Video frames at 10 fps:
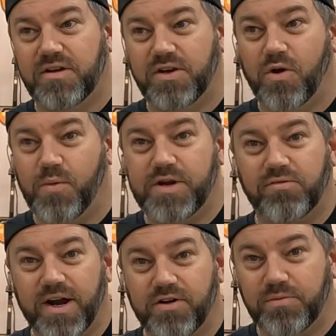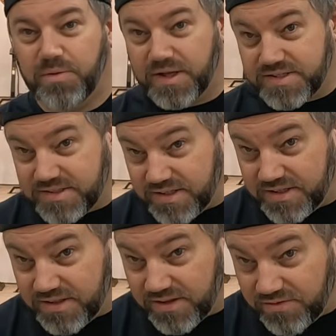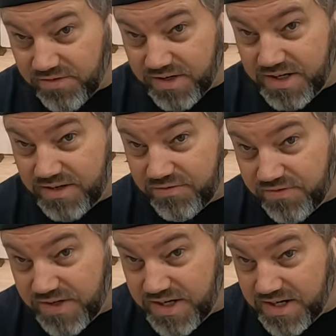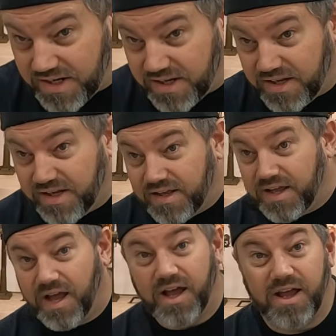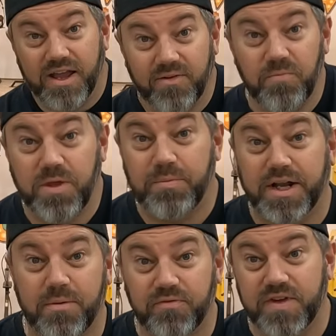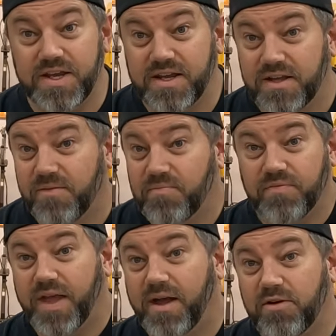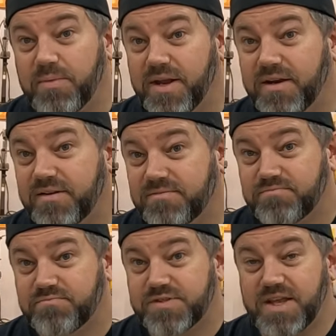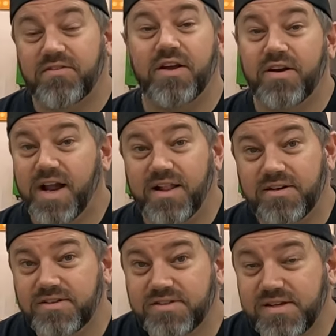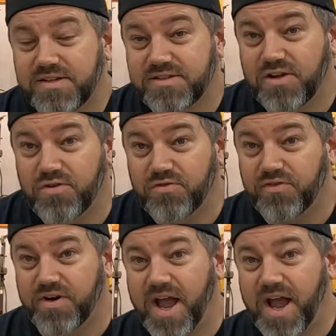a week rental plus the delivery fee and pickup fee. I would have been $700. So for